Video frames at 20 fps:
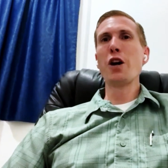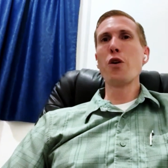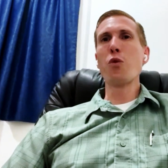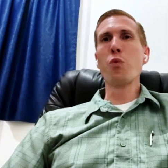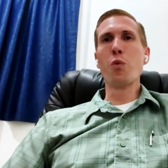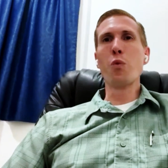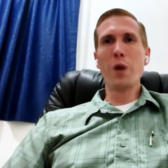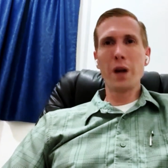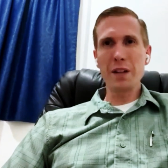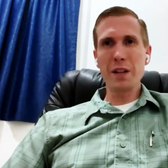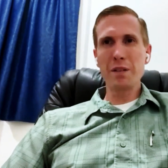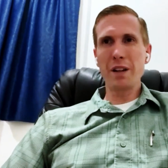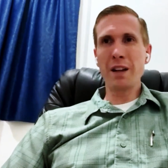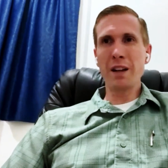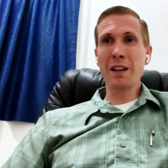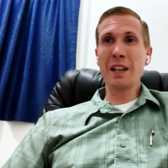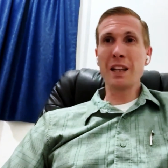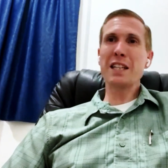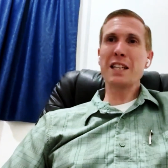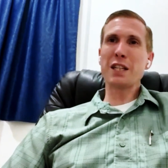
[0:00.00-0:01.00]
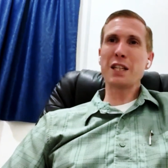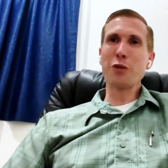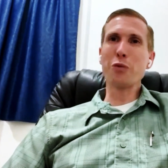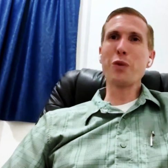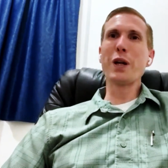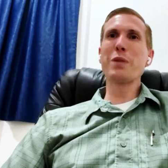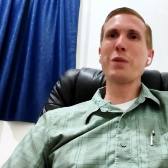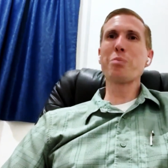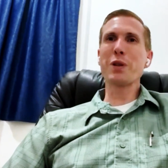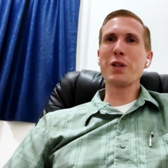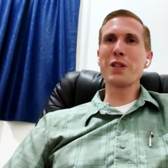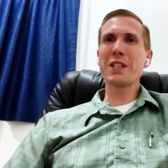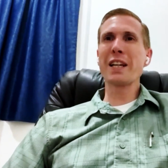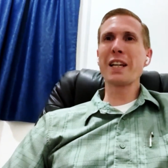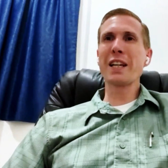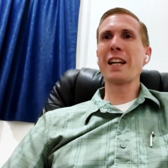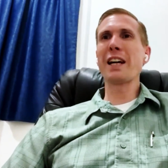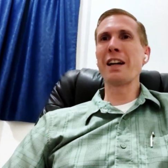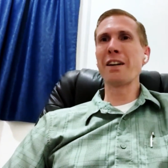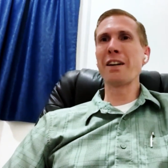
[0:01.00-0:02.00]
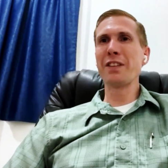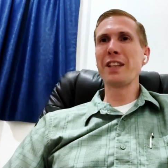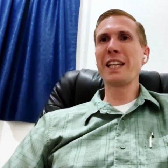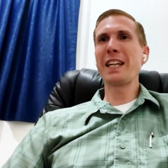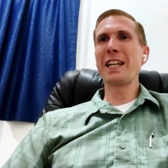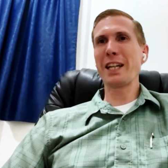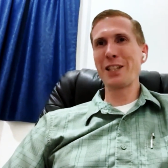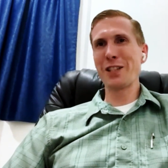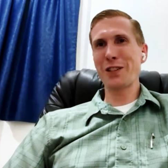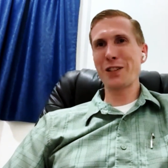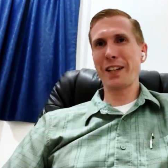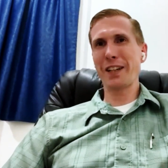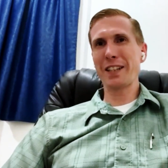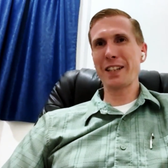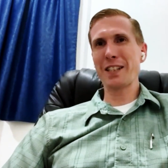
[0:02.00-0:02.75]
less than 1% of the country.